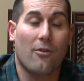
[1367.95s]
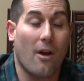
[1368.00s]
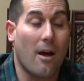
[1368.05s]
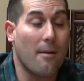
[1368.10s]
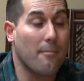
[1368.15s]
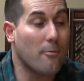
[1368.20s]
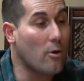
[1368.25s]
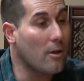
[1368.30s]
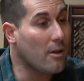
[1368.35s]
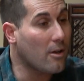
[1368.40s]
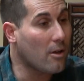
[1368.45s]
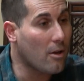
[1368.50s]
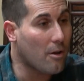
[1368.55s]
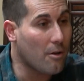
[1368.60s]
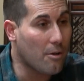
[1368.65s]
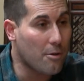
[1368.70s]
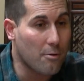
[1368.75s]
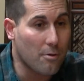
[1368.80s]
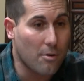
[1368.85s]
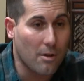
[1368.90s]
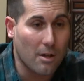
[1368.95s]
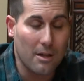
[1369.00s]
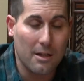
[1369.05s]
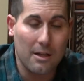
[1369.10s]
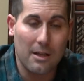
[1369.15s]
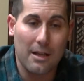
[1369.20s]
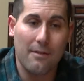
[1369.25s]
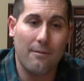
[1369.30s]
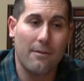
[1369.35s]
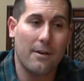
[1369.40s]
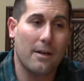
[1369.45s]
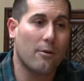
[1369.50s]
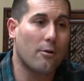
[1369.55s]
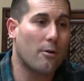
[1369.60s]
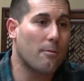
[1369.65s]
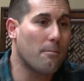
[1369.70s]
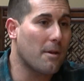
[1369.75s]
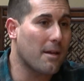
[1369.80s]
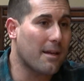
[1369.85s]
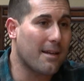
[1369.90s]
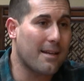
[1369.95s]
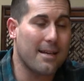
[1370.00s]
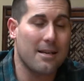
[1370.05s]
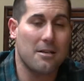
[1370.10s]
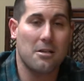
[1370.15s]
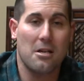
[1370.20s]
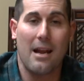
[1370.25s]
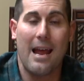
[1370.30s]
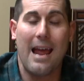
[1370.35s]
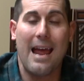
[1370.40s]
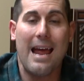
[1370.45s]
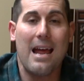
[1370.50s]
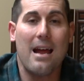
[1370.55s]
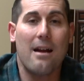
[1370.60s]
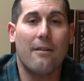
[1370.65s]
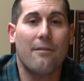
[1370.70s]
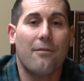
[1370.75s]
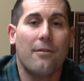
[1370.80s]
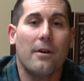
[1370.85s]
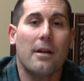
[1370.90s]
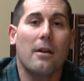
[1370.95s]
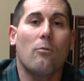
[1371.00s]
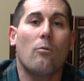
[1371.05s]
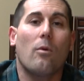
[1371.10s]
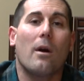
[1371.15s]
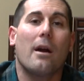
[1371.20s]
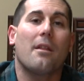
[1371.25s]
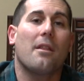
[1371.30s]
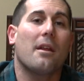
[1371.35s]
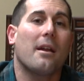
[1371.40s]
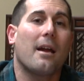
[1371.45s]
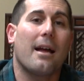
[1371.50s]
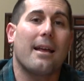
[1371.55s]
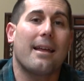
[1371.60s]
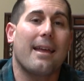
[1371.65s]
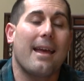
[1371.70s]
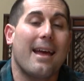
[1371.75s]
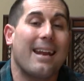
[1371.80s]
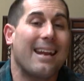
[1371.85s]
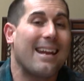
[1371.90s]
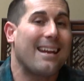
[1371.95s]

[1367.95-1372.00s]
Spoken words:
I'm going to go through the living room, the kitchen, everywhere that I can.